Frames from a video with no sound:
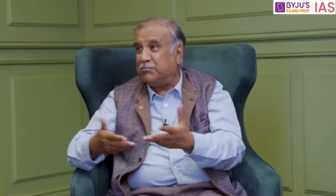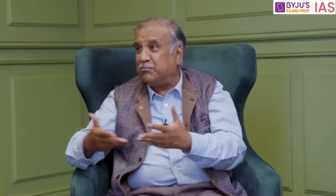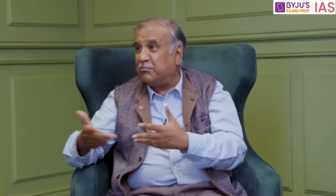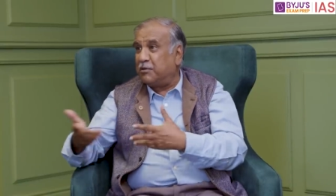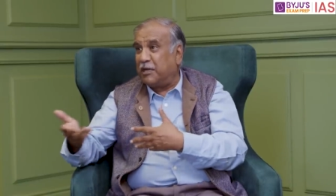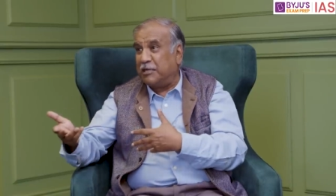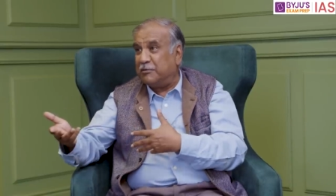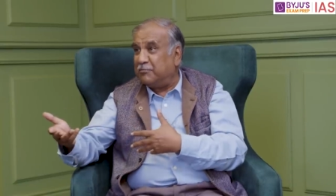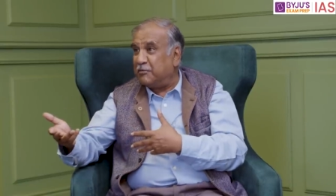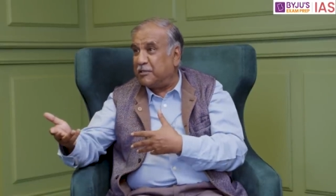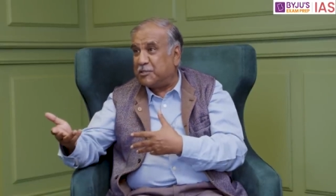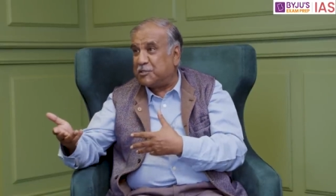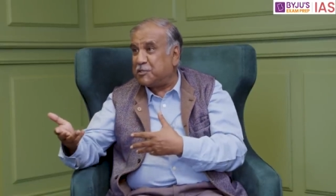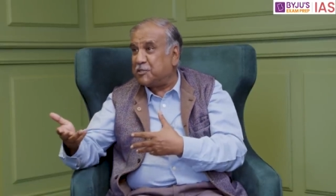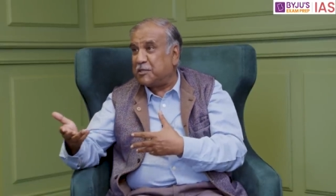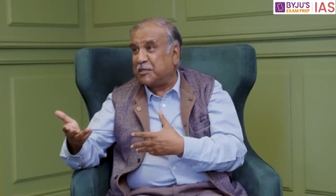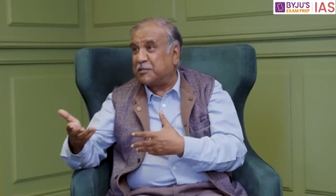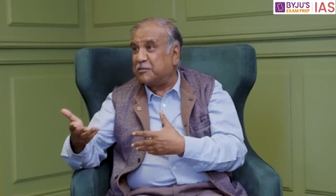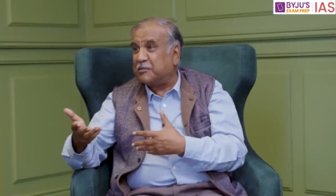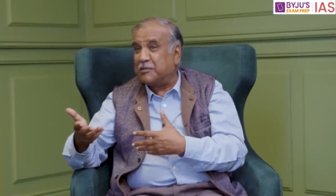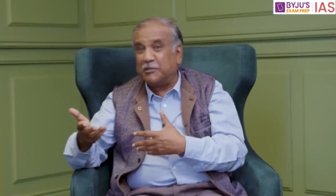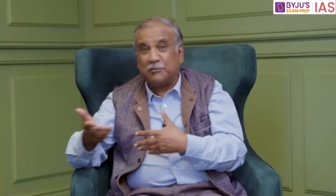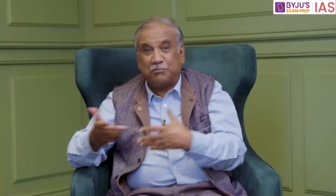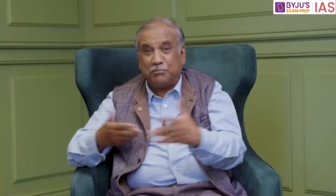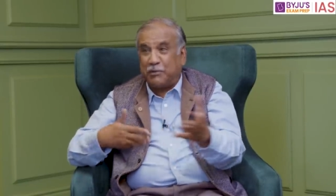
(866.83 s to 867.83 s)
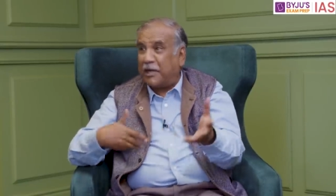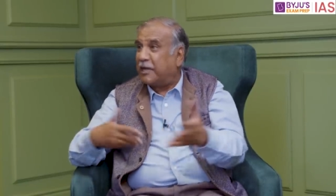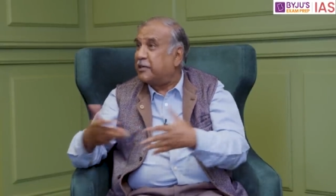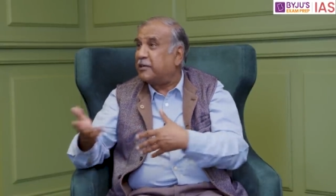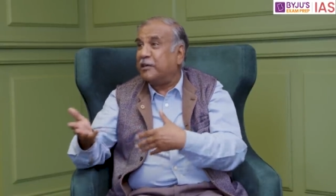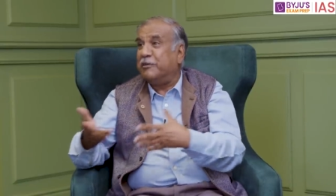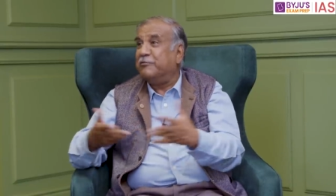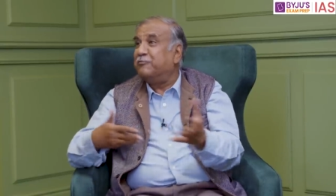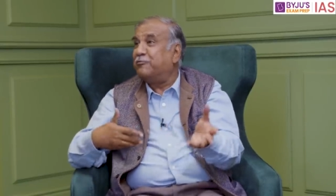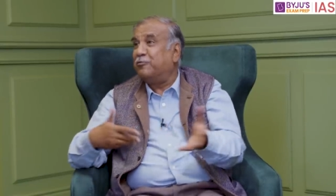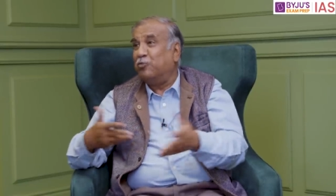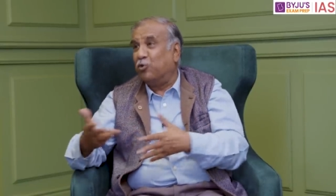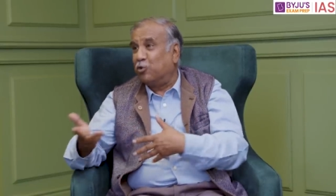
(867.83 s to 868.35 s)
private sector back
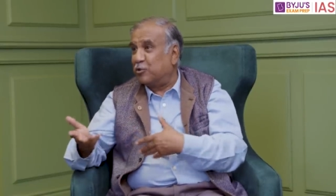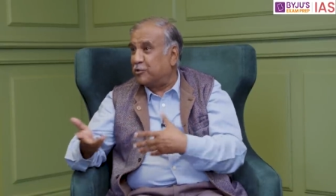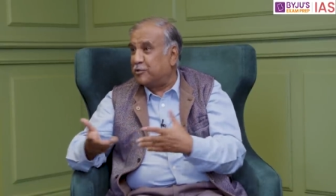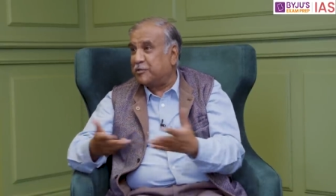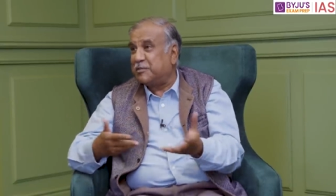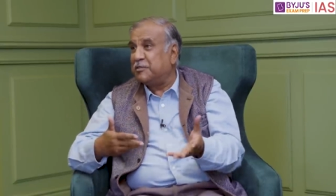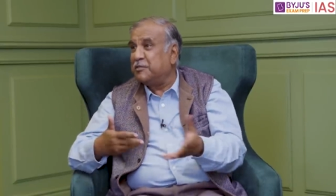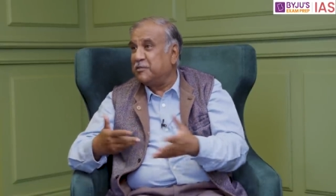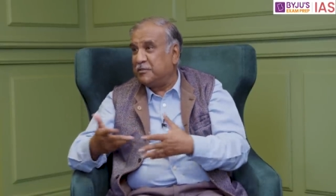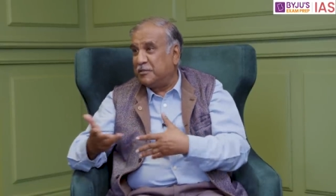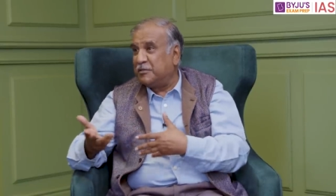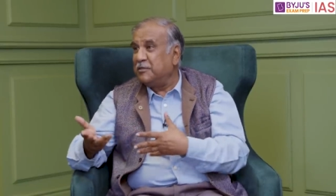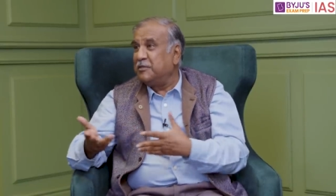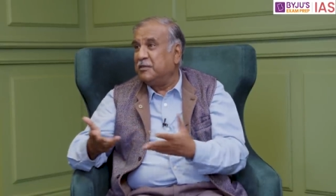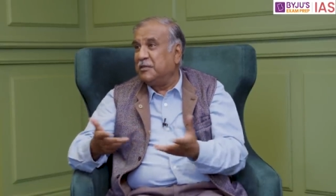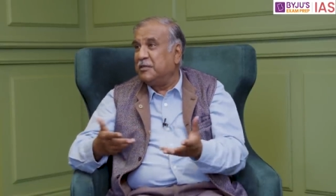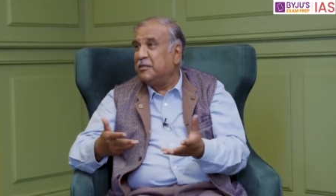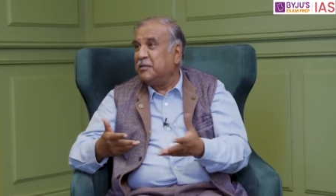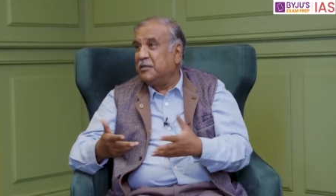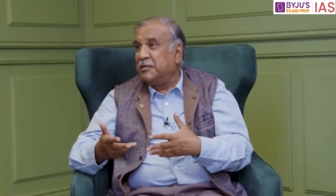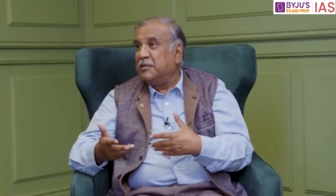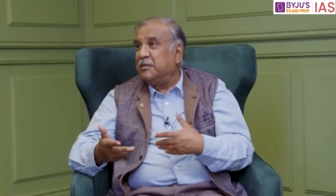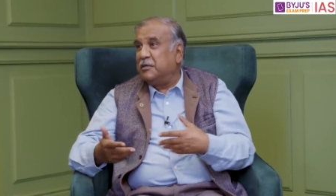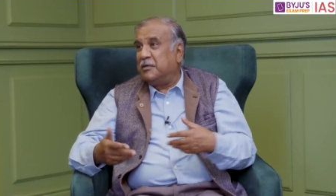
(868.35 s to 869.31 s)
and forth. Correct.